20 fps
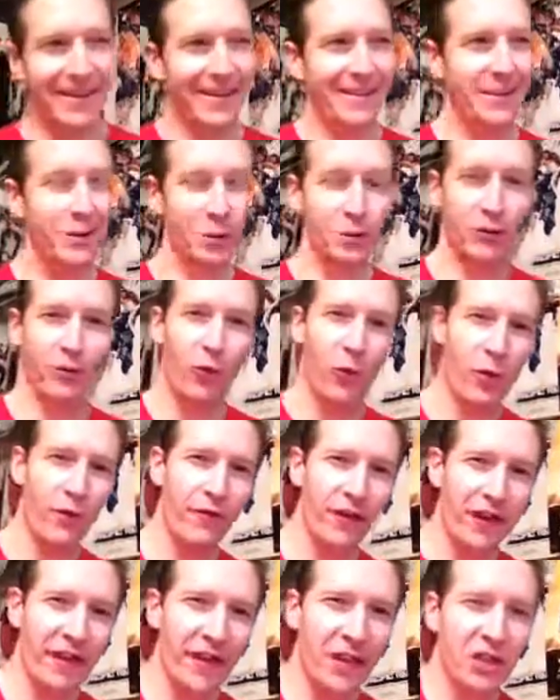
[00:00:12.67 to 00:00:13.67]
There's 4
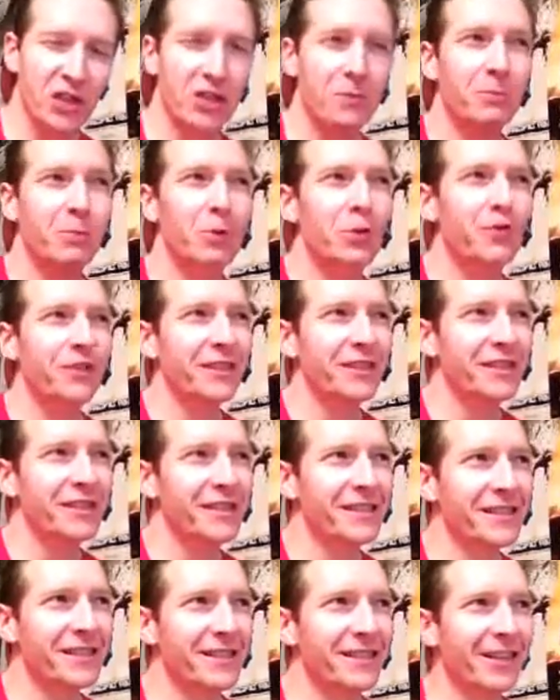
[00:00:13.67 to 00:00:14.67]
vacation
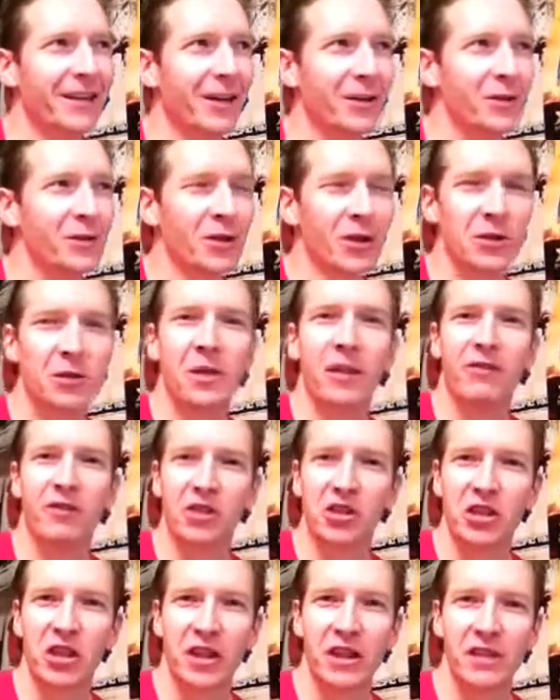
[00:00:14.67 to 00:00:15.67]
movies. They all star Chevy
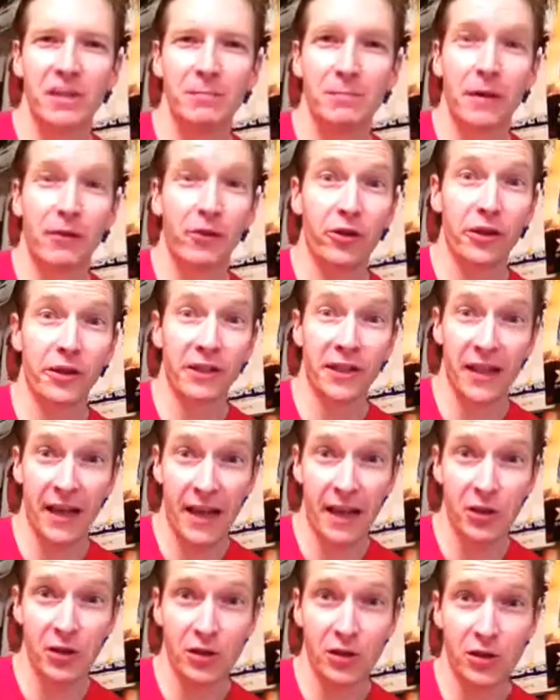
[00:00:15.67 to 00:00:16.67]
Chase and Beverly
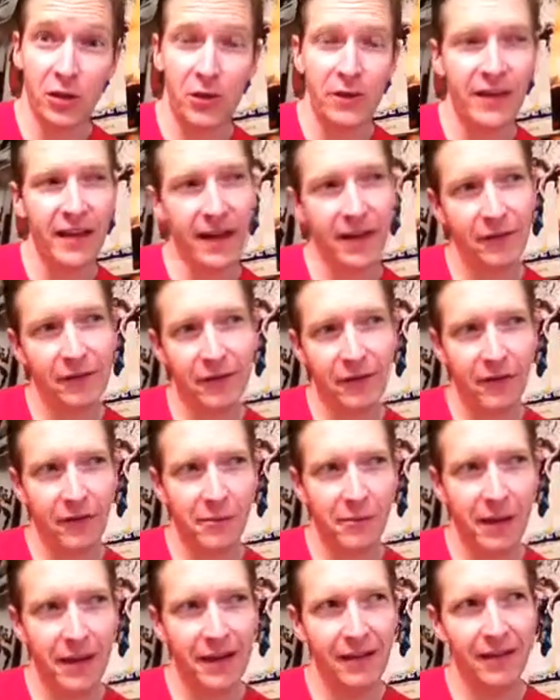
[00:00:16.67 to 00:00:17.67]
D'Angelo, and they even
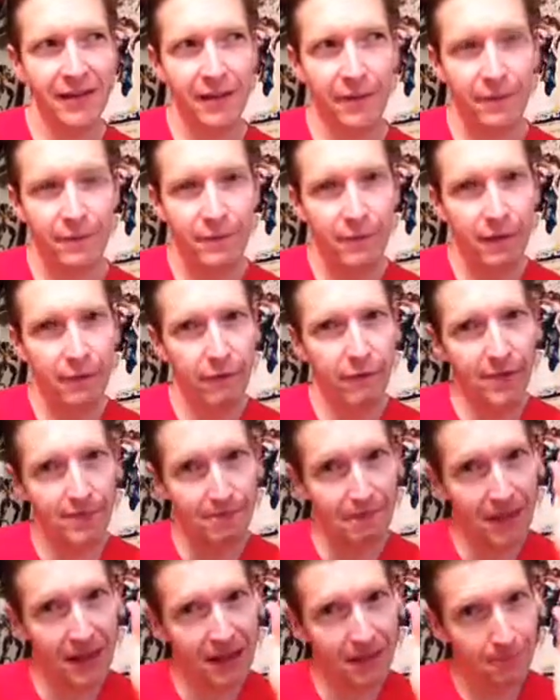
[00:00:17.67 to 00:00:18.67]
made like a 5th
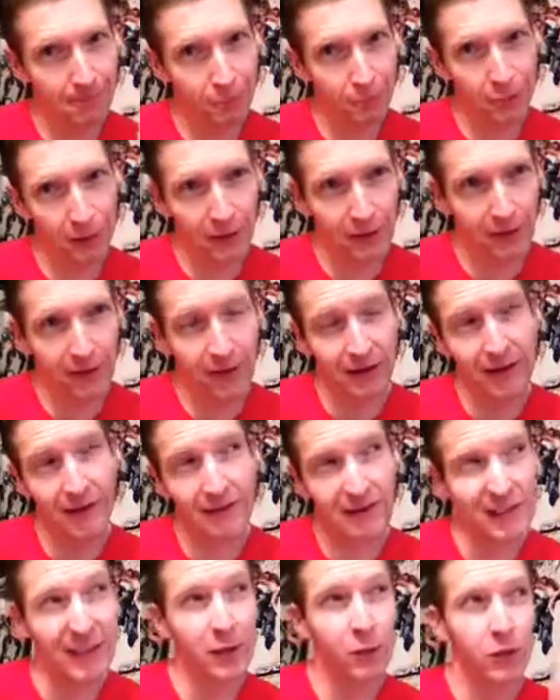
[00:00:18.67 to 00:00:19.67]
mini
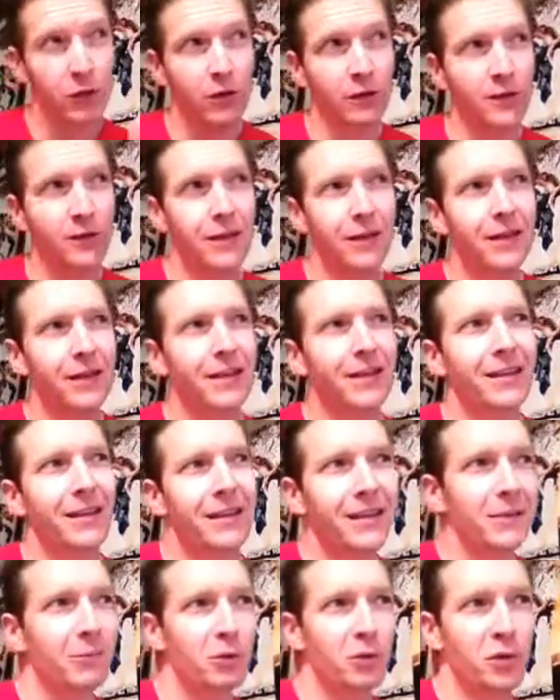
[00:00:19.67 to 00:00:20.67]
sequel,
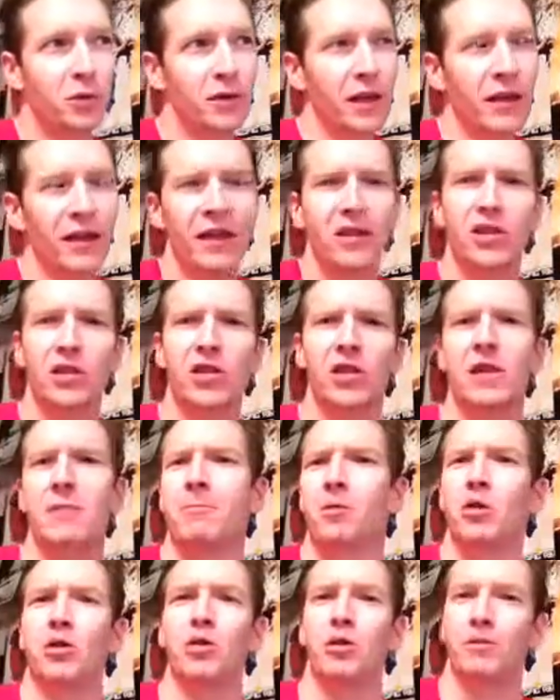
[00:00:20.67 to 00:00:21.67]
which was I think just a
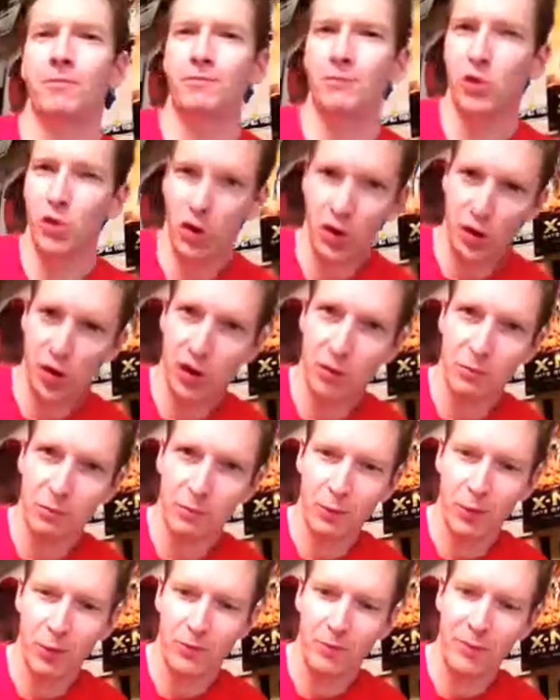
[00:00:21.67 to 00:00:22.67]
commercial during a Super
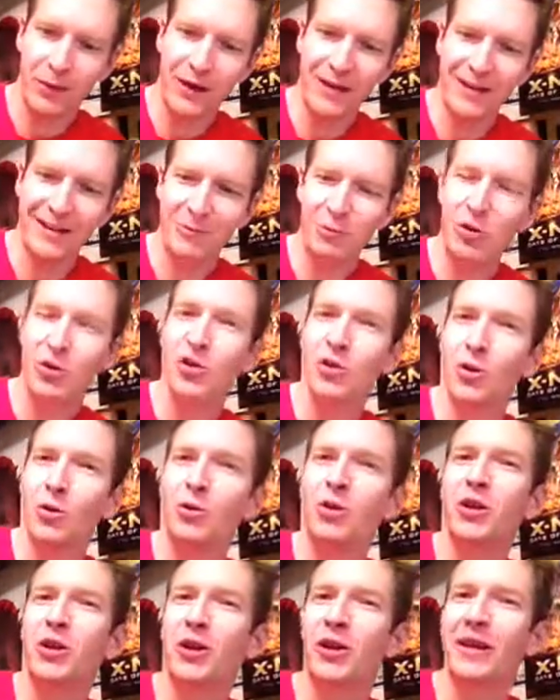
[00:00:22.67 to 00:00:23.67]
Bowl. But it was so
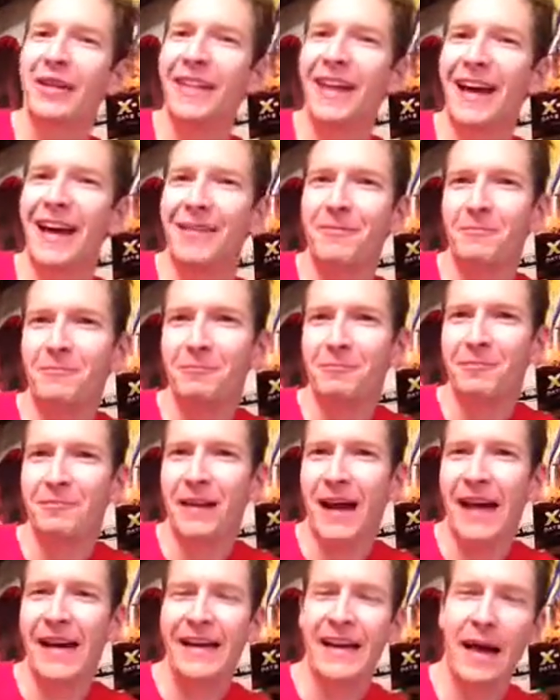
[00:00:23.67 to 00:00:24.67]
good that
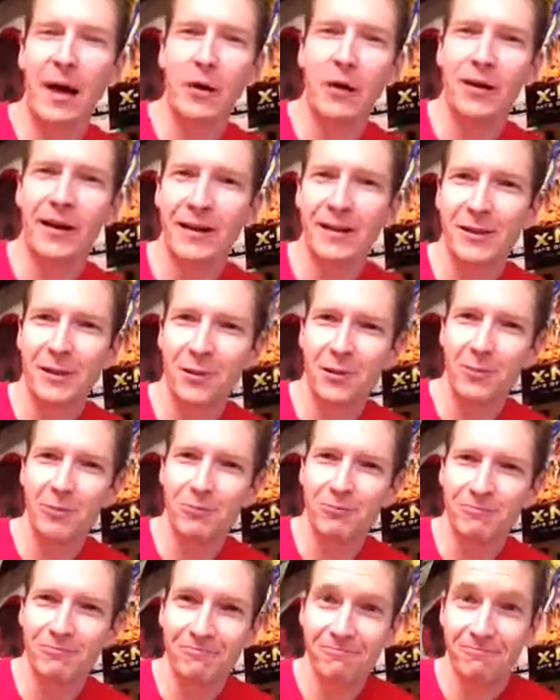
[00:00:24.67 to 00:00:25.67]
I counted as
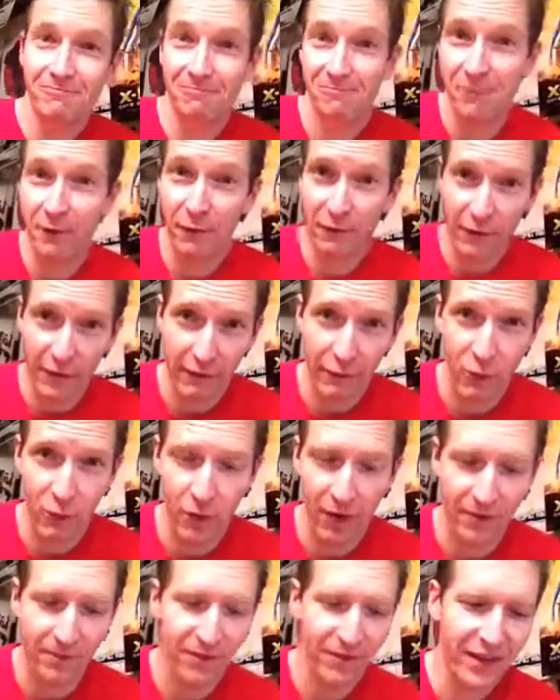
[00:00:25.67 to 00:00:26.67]
the 5th
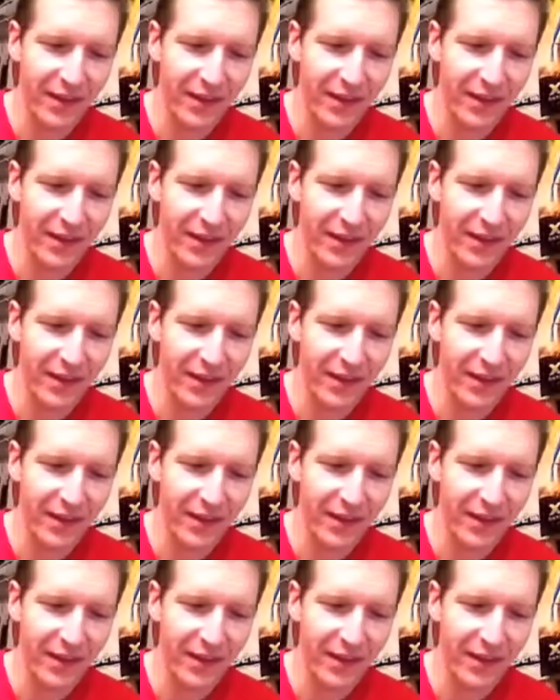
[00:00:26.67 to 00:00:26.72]
one.